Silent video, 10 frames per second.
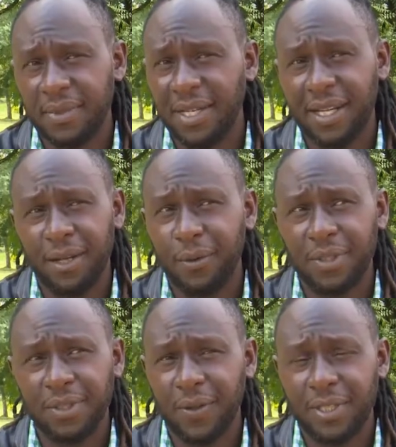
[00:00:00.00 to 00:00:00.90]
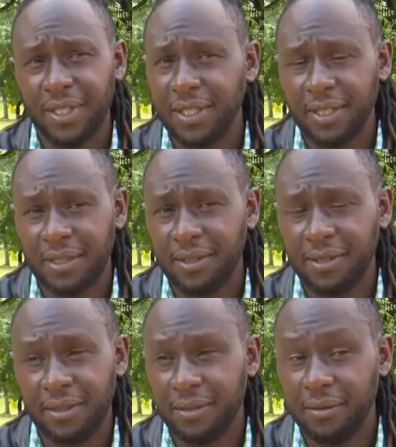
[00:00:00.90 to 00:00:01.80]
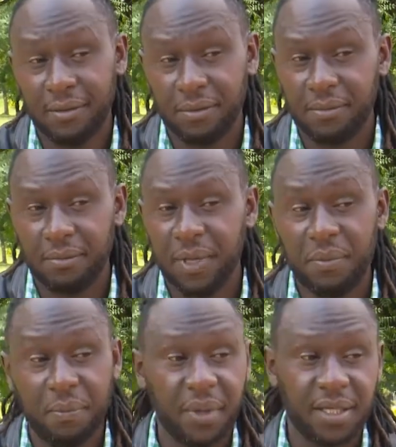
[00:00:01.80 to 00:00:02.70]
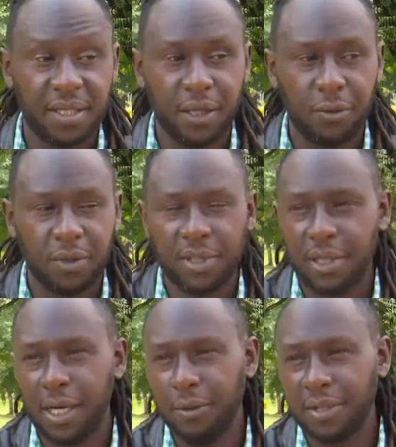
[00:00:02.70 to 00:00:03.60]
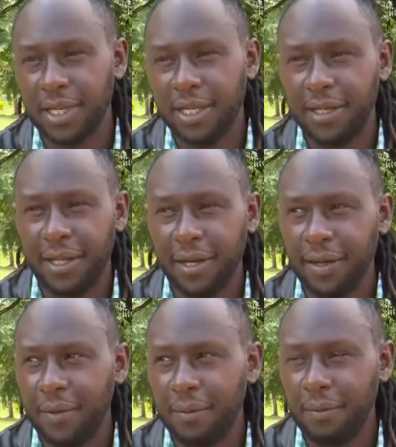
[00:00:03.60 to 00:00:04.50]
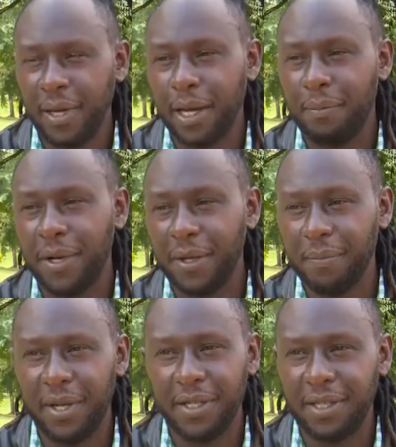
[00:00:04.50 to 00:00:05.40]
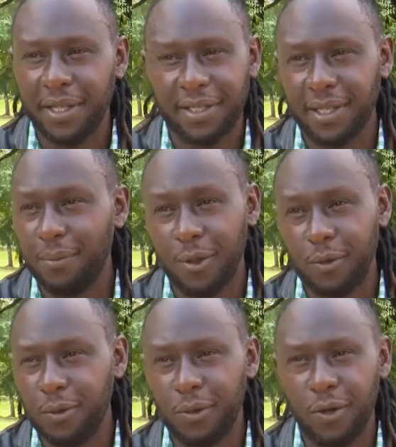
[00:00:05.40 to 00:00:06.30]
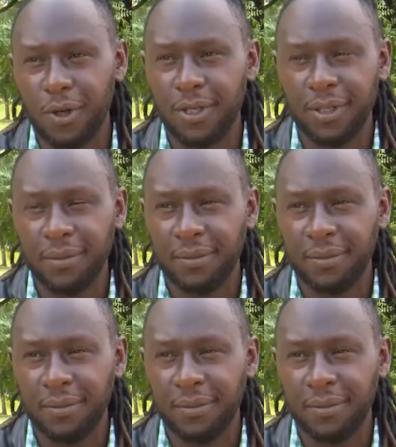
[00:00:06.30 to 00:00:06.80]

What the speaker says: The other ones were just maybe passed out outside my apartment, and someone would call